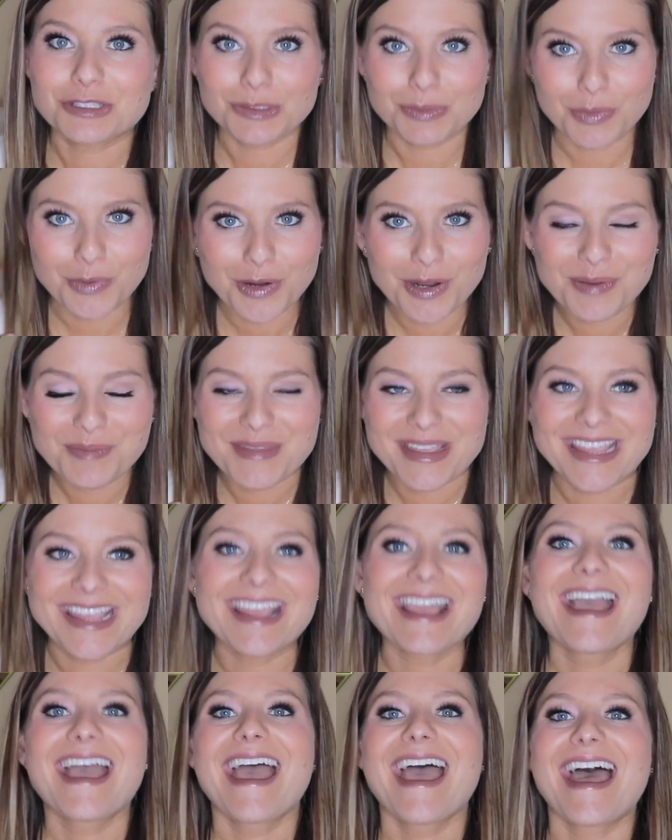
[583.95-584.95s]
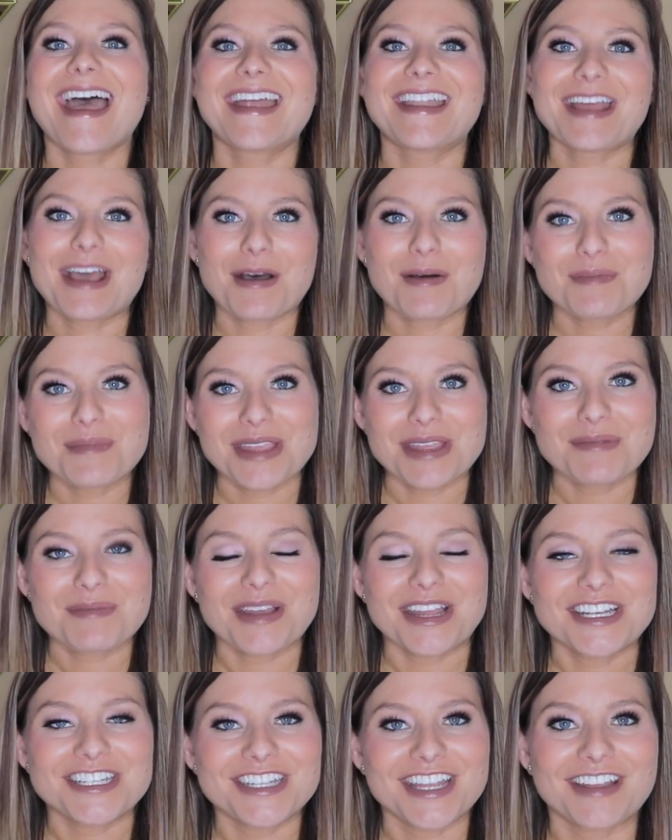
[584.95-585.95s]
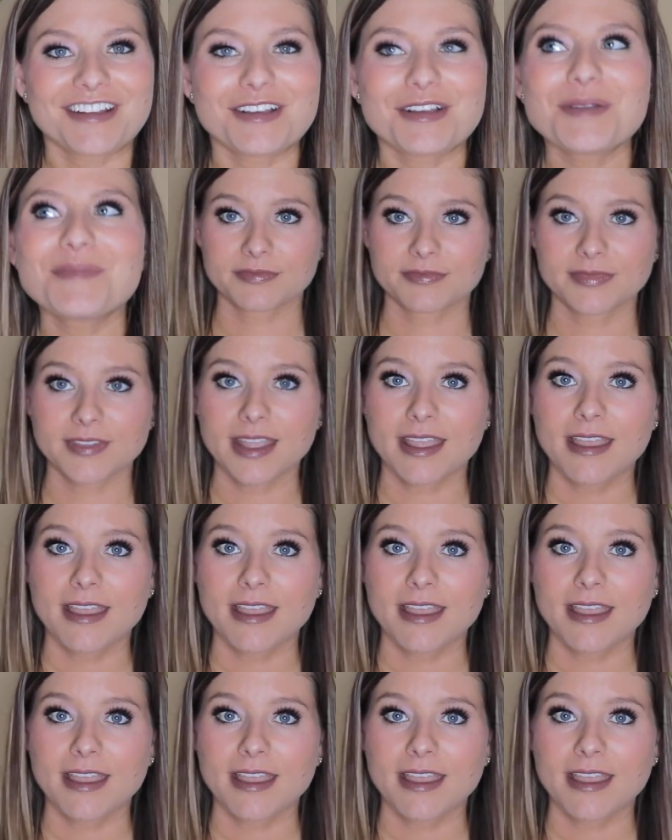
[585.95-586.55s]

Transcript: support me and help me in my channel.